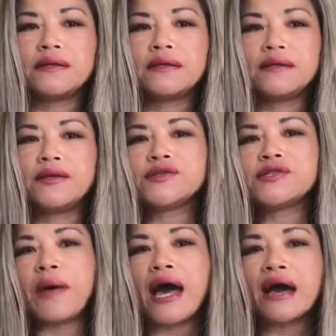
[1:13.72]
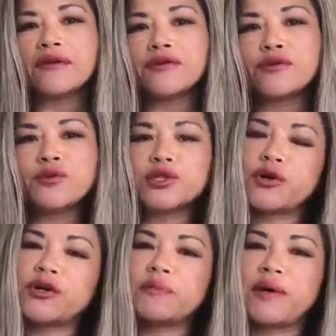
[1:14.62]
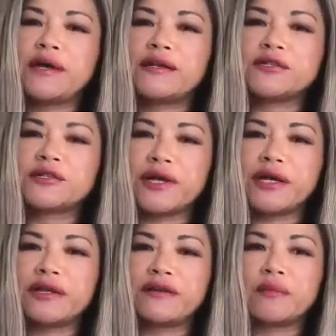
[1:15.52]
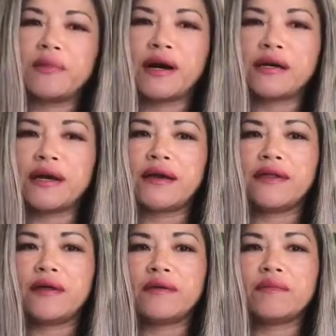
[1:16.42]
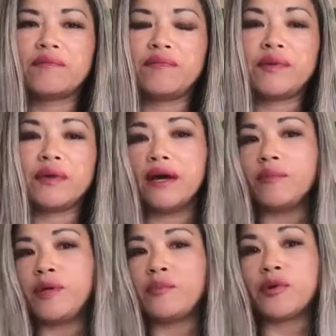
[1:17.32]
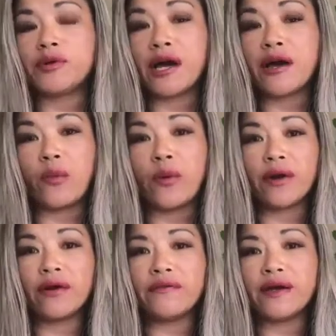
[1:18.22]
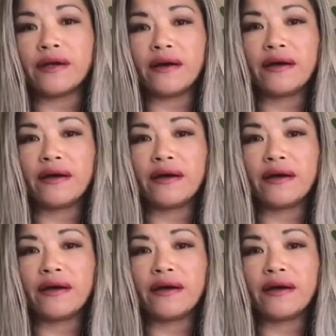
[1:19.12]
there's a pattern in which chronic pain is created in the body and that people are not aware of it.